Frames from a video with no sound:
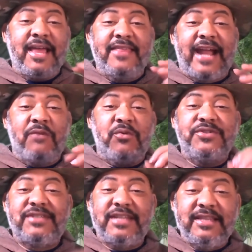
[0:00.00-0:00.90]
Then I will
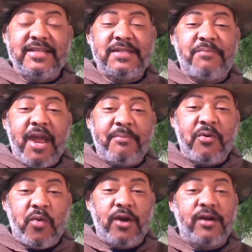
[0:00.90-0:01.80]
send this
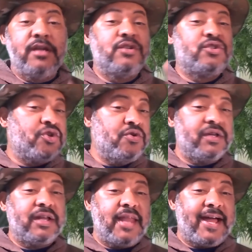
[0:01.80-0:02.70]
paperwork to the
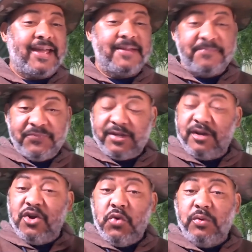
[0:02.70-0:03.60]
client,
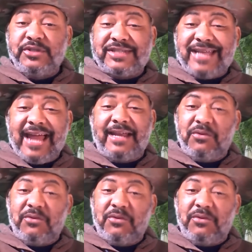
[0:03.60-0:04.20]
who will sign it.